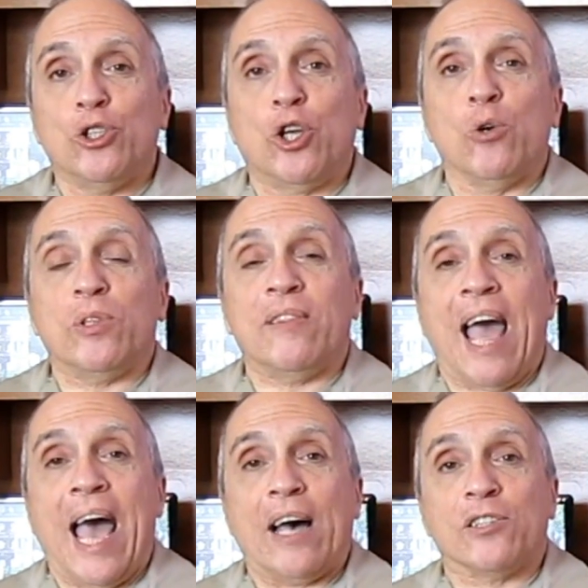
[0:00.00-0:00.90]

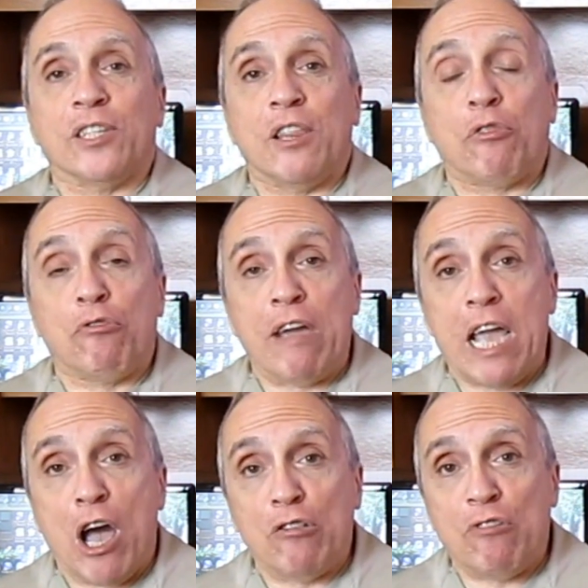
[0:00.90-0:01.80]

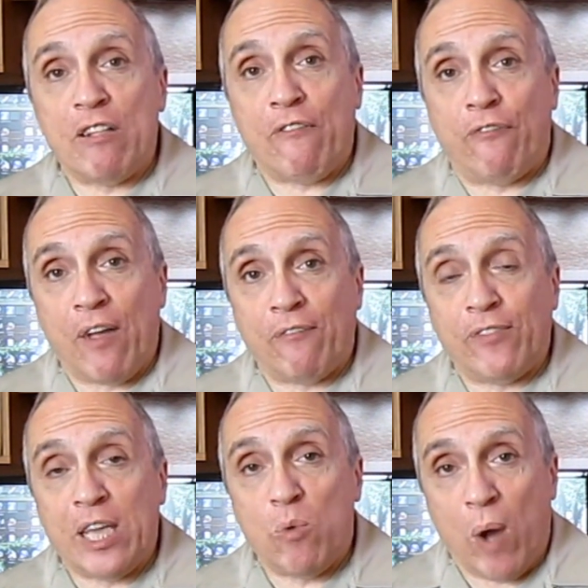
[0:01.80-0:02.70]

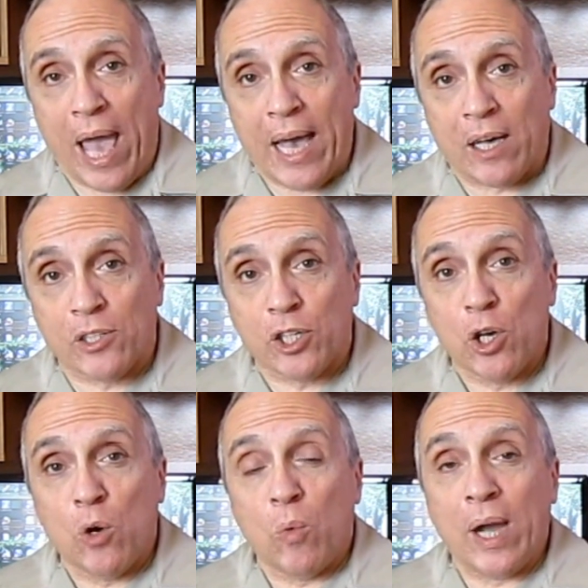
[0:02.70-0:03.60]
2,350 whales
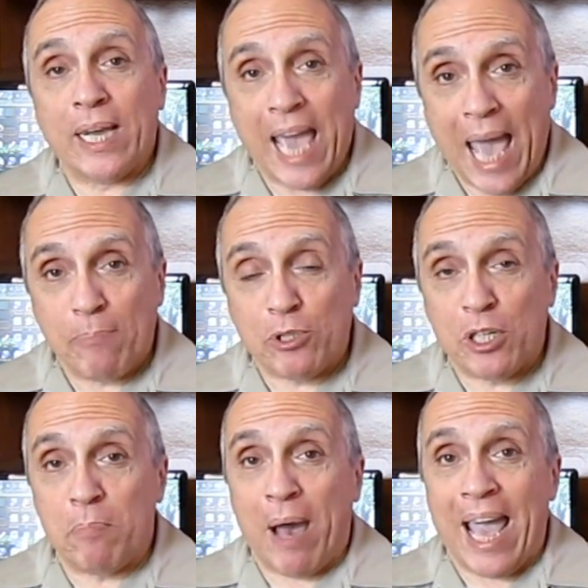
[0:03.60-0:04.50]
were
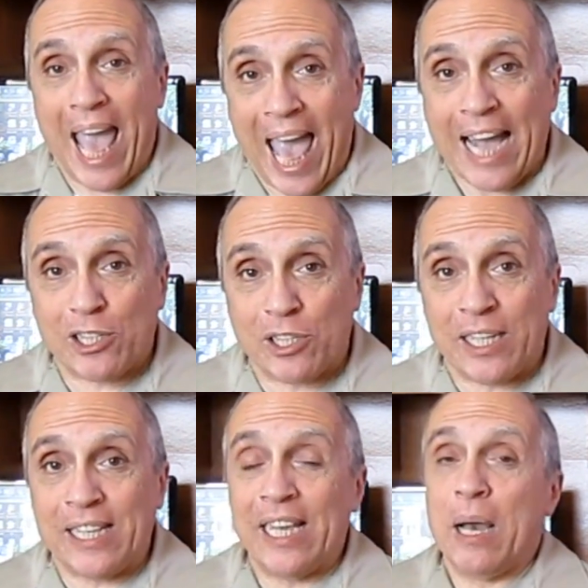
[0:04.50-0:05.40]
captured by
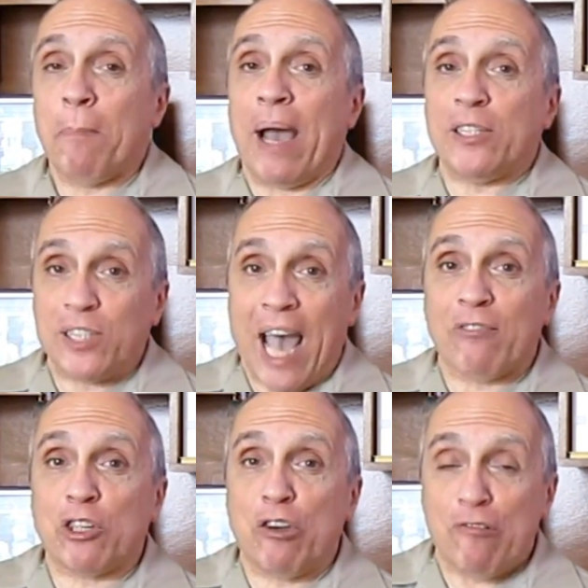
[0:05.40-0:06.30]
accident by
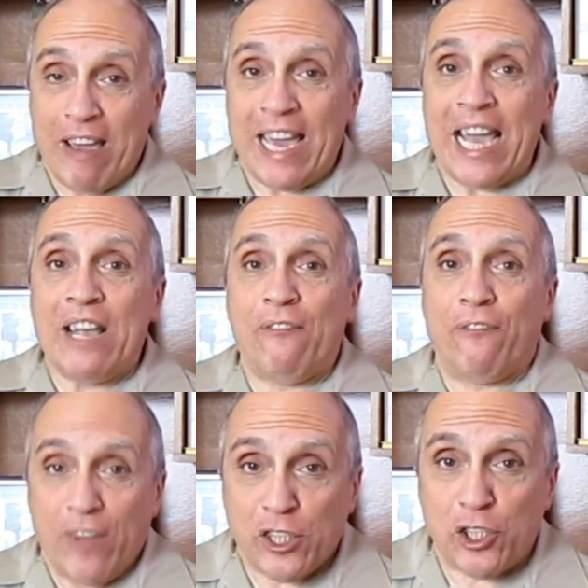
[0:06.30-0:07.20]
South Korean
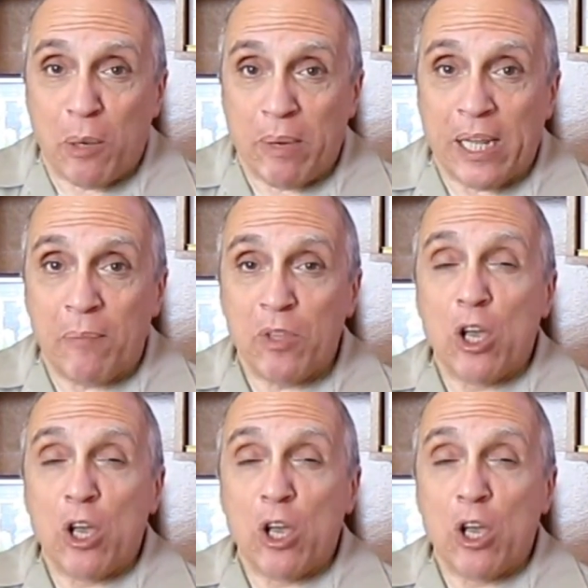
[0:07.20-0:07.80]
fishermen.